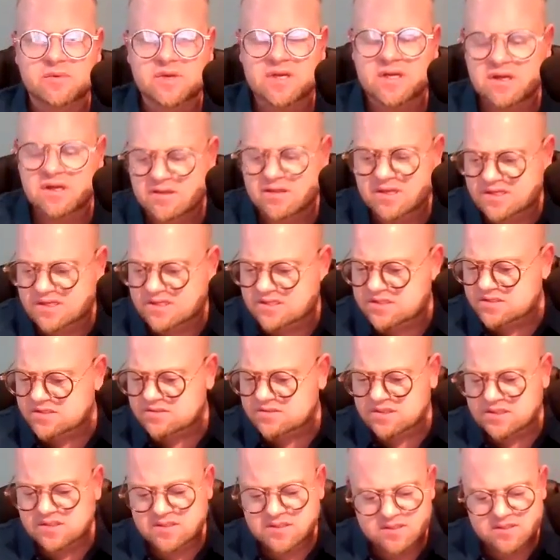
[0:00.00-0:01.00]
we know
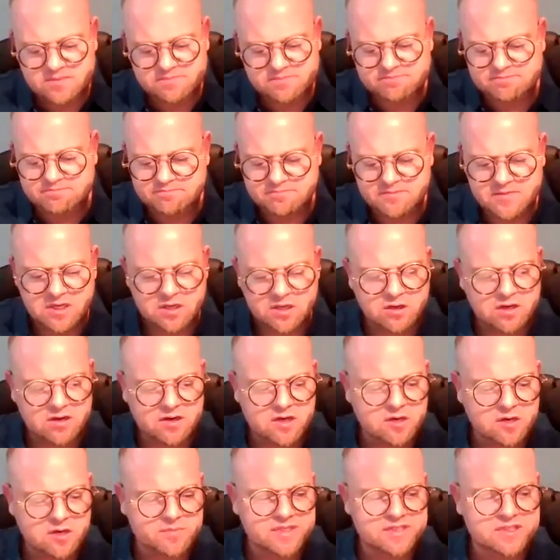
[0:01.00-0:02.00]
there's a
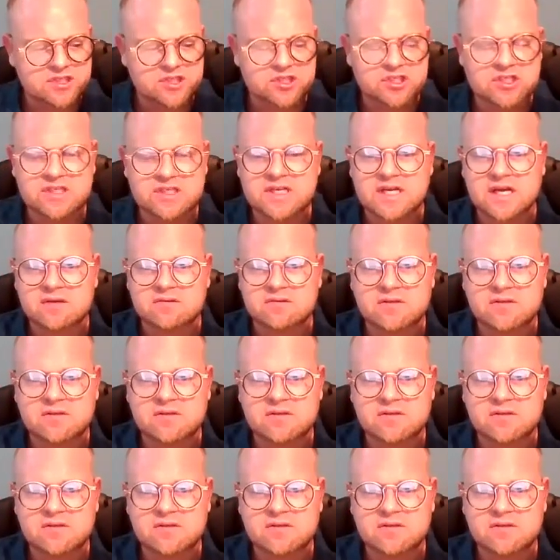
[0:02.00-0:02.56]
lot of competition